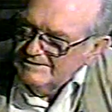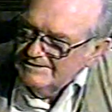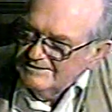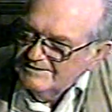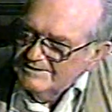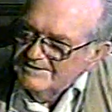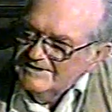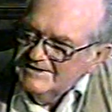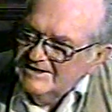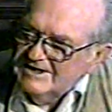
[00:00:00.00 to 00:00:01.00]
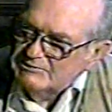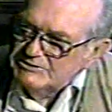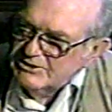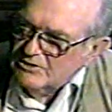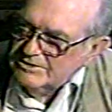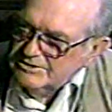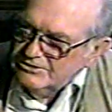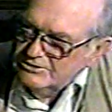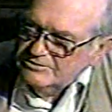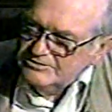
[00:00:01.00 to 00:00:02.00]
okay, all right. I was talking
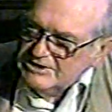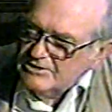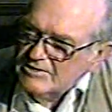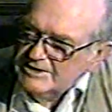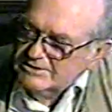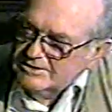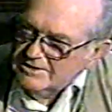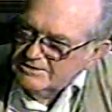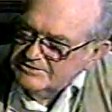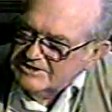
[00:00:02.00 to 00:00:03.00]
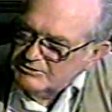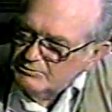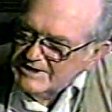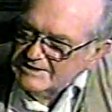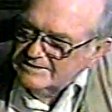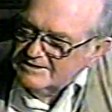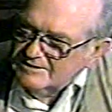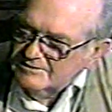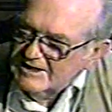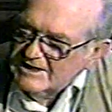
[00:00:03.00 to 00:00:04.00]
to JR at the Cotton Exchange Bank there,
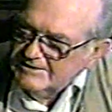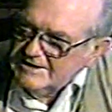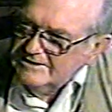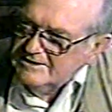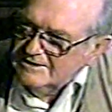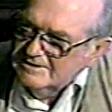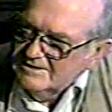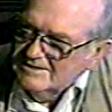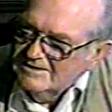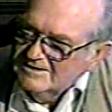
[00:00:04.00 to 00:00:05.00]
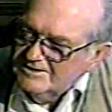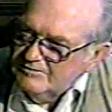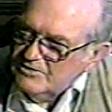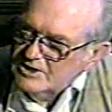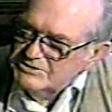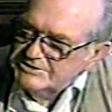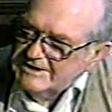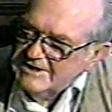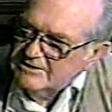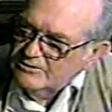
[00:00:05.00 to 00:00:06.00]
how they did it. The farmers that
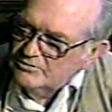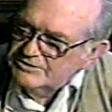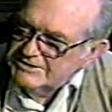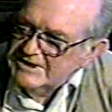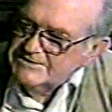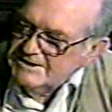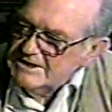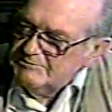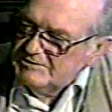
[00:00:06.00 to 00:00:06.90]
had loans at that time, they